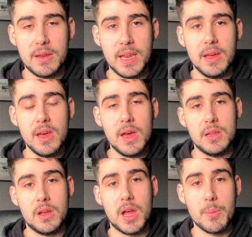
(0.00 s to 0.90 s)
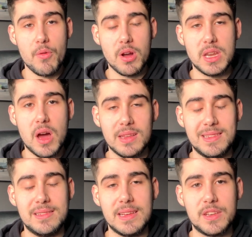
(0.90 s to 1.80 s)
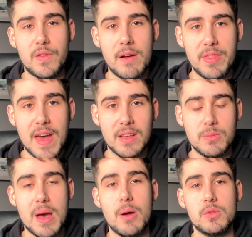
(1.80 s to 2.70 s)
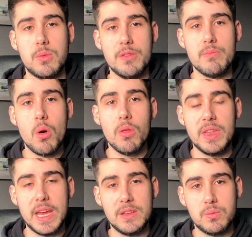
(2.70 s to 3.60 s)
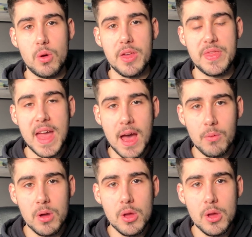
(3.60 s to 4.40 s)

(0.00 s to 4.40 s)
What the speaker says: And don't get me wrong, in 1965, £1,000 was worth more than it is worth now.